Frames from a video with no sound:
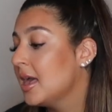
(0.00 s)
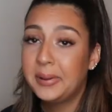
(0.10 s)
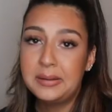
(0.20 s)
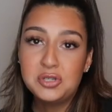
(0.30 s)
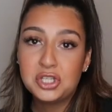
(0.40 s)

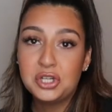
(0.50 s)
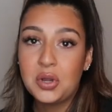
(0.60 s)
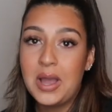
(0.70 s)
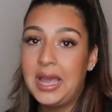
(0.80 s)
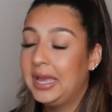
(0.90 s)
But I'm just gonna
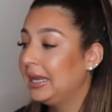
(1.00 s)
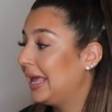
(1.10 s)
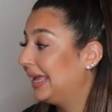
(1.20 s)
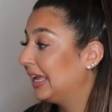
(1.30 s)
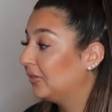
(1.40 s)
go
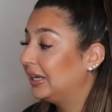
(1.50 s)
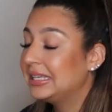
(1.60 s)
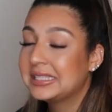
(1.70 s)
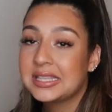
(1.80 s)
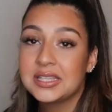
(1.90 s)
ahead and get right
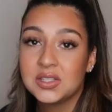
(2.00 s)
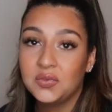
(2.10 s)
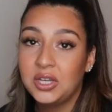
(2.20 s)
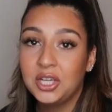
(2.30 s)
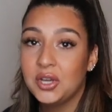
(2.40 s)
into this
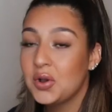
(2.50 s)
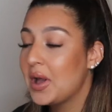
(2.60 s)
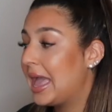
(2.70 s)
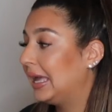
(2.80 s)
video,